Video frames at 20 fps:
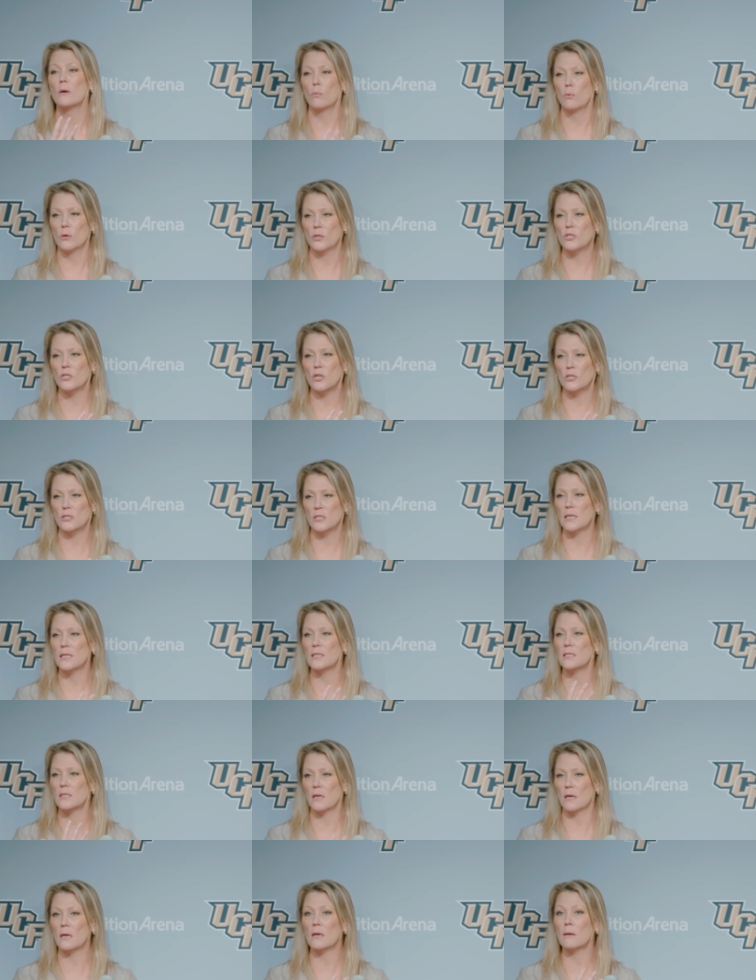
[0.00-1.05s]
Wichita State's
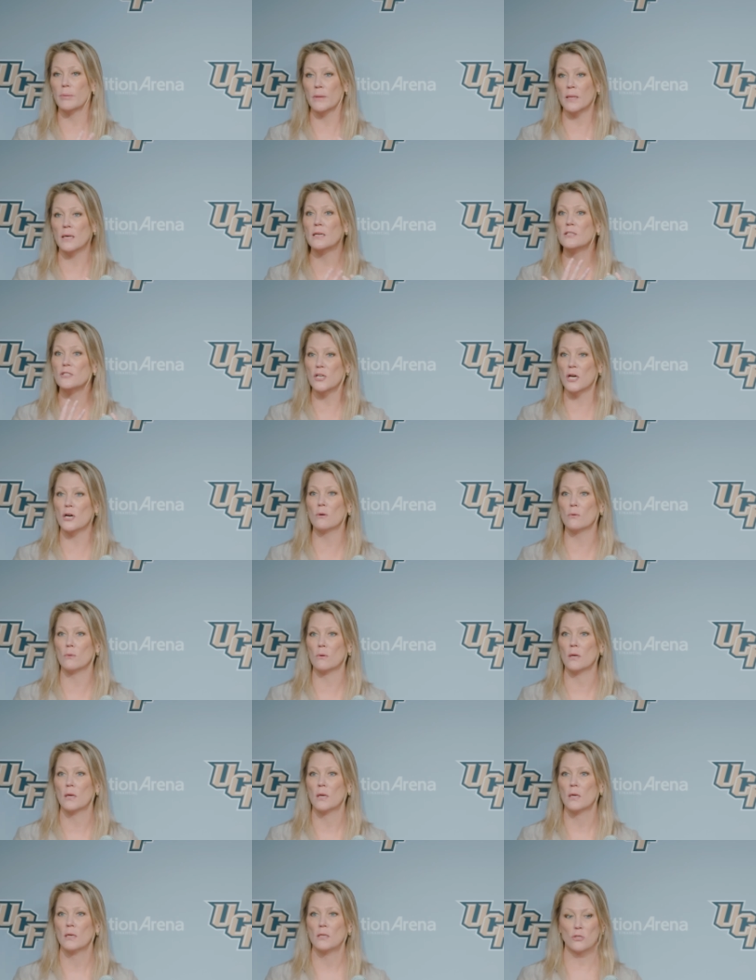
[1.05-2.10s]
gonna play zone.
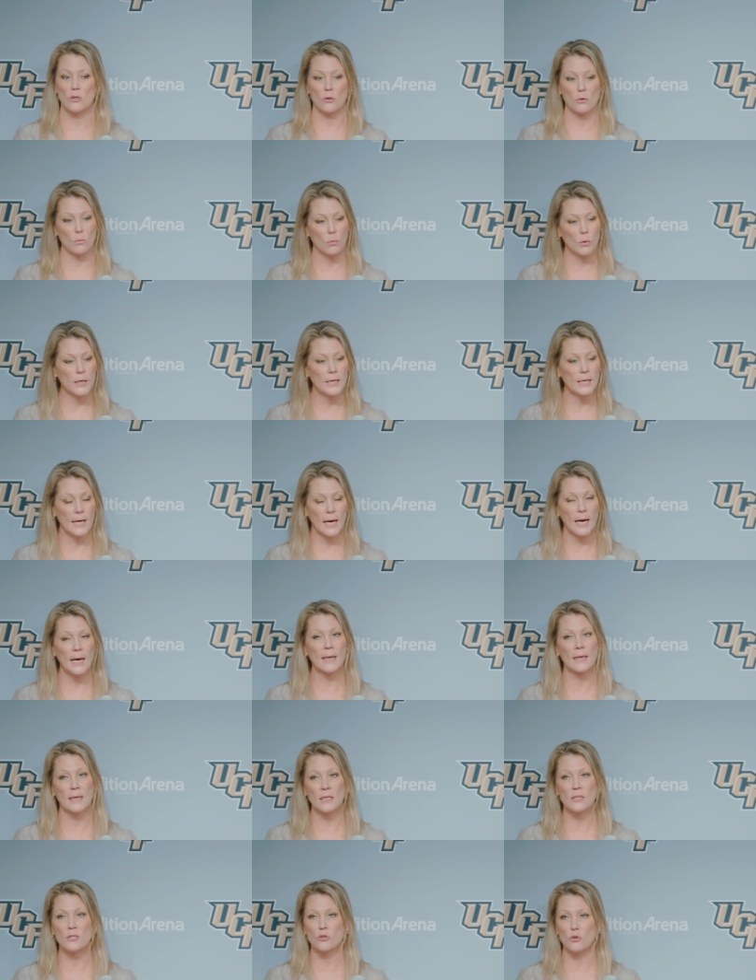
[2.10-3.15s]
So we got to
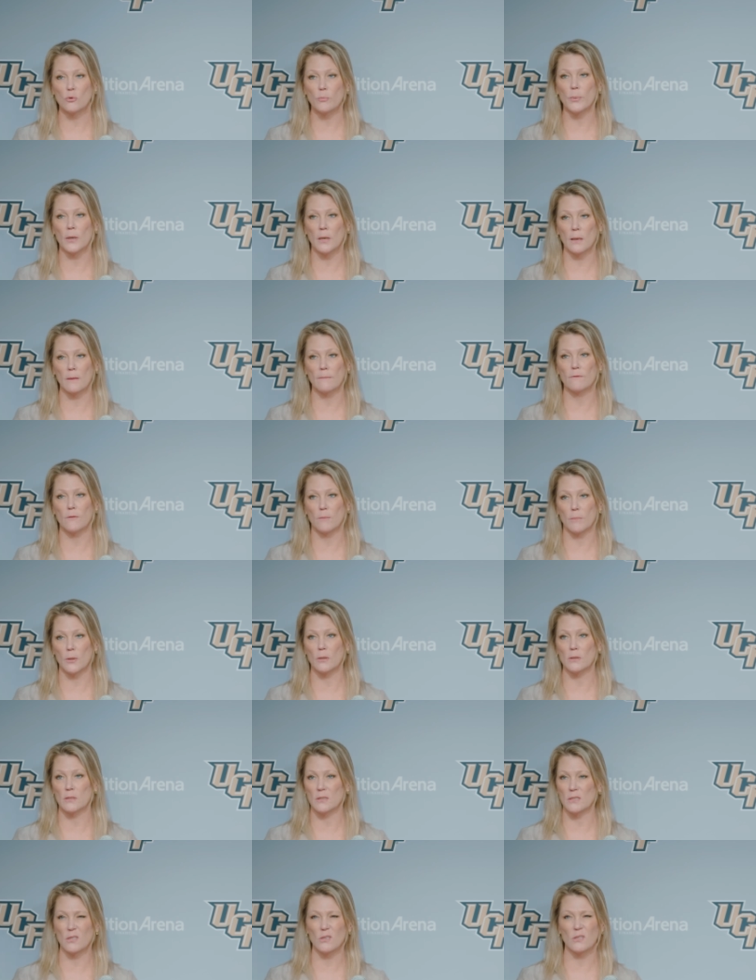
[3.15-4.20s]
get super comfortable.
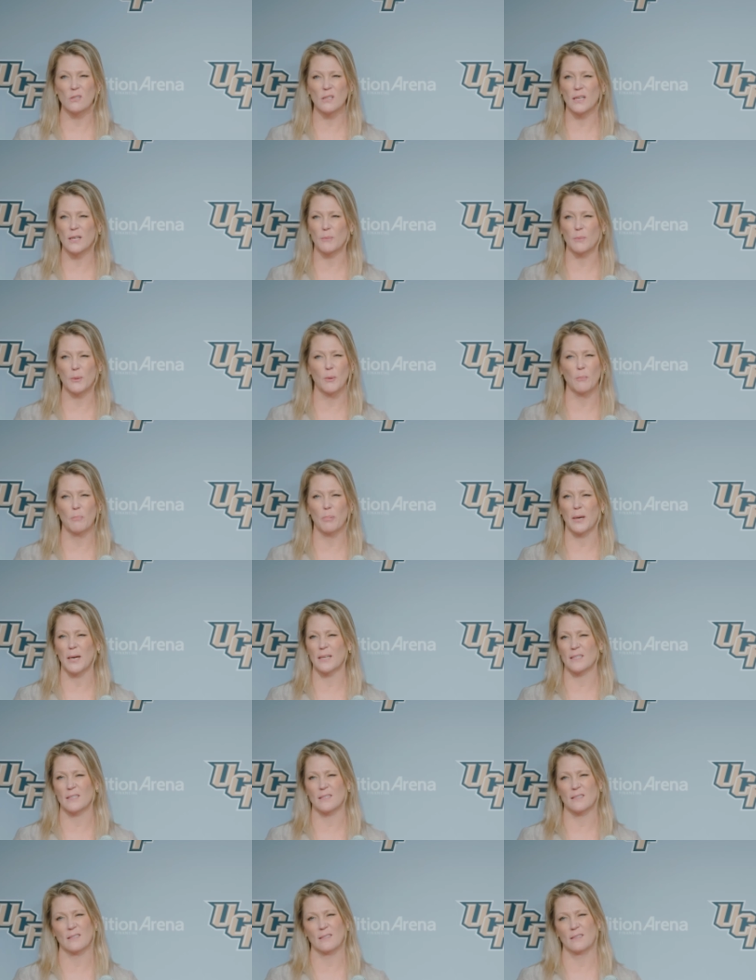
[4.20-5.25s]
Does it look like we don't
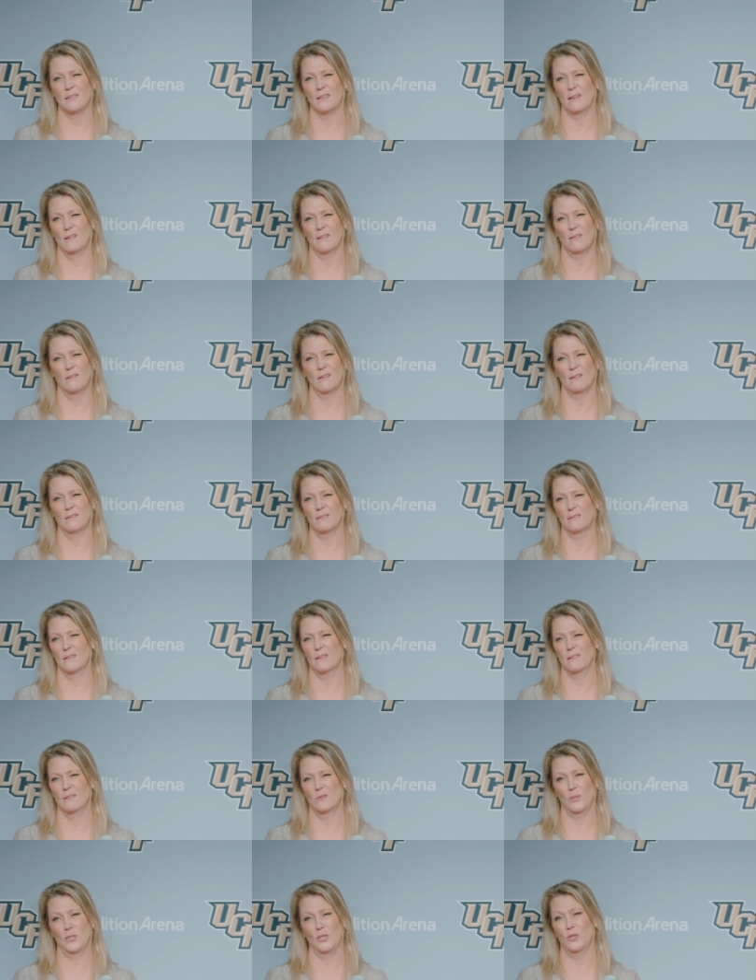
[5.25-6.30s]
practice at all?
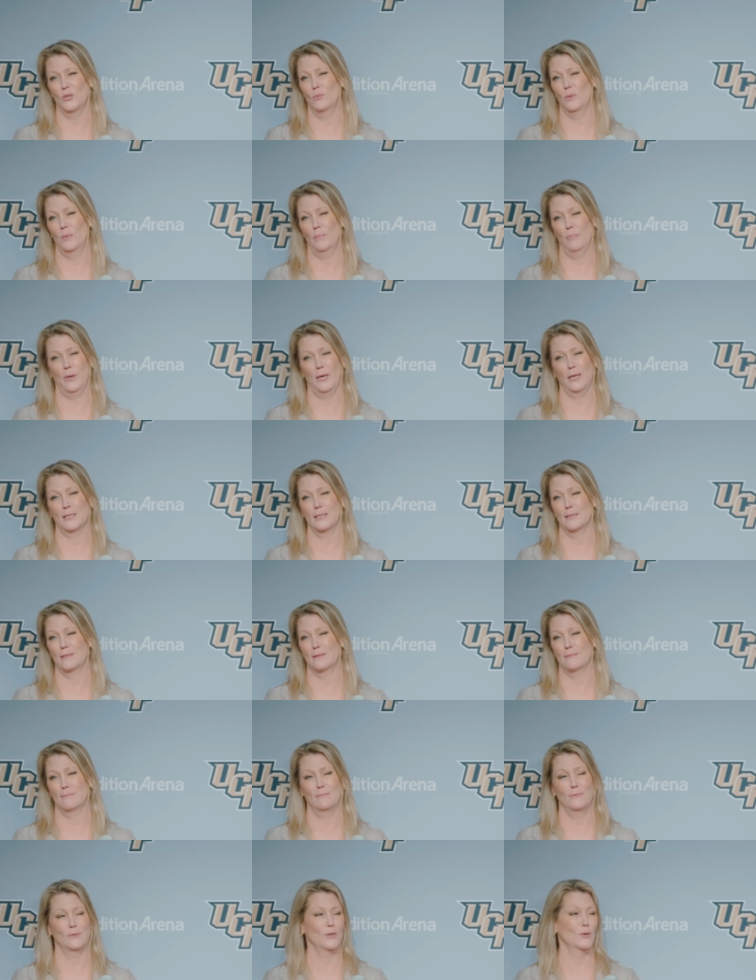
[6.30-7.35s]
Because we do. We practice
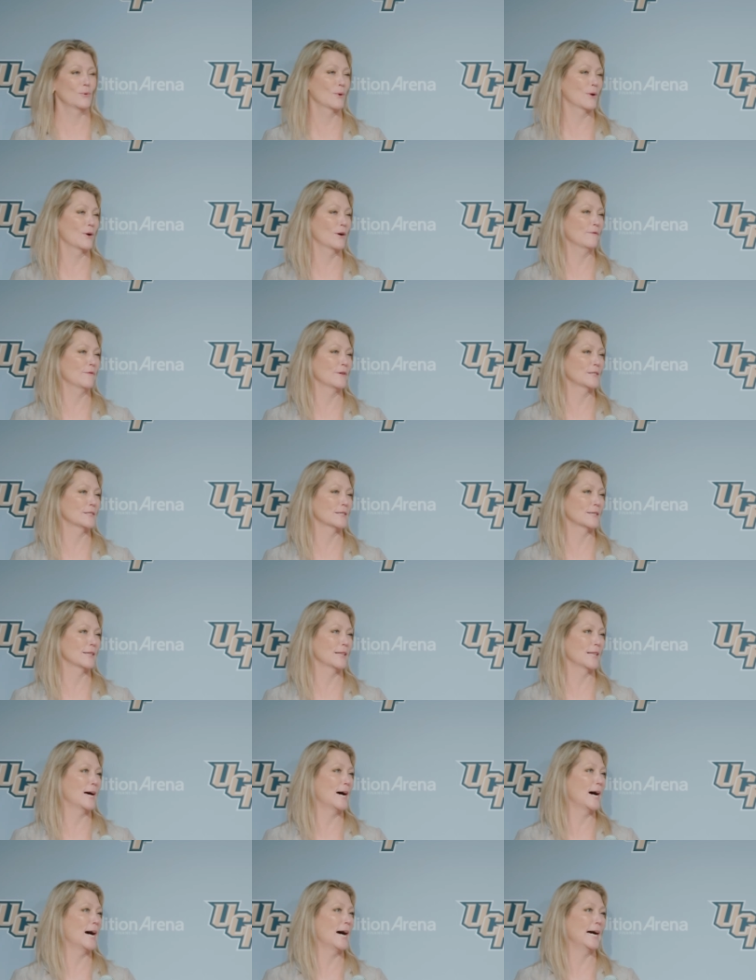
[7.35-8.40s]
zone offense a
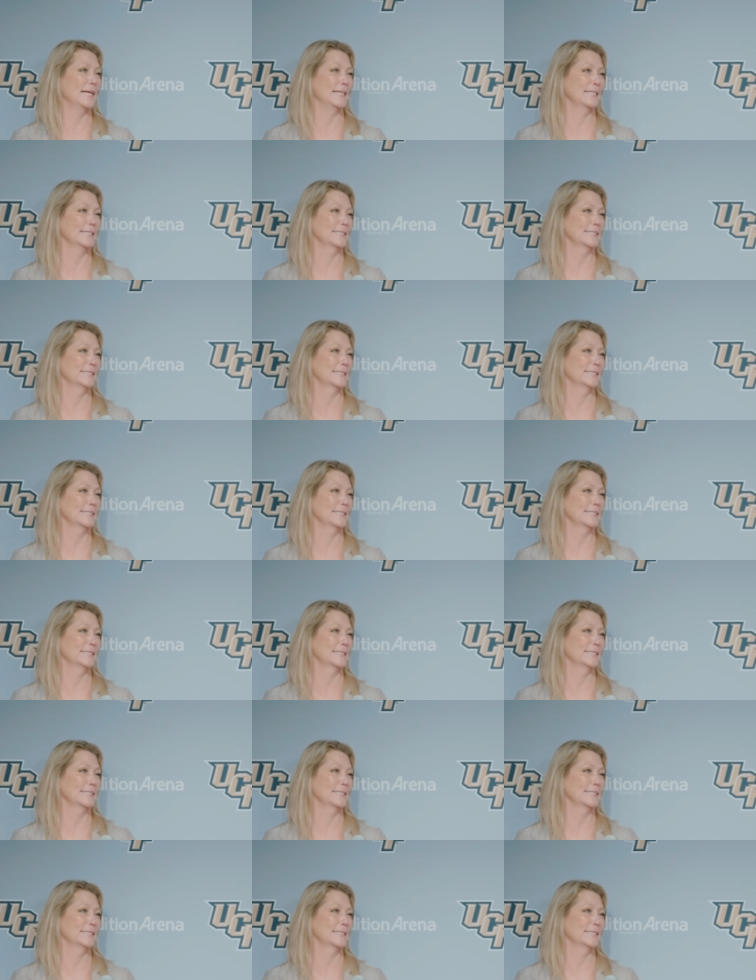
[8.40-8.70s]
lot.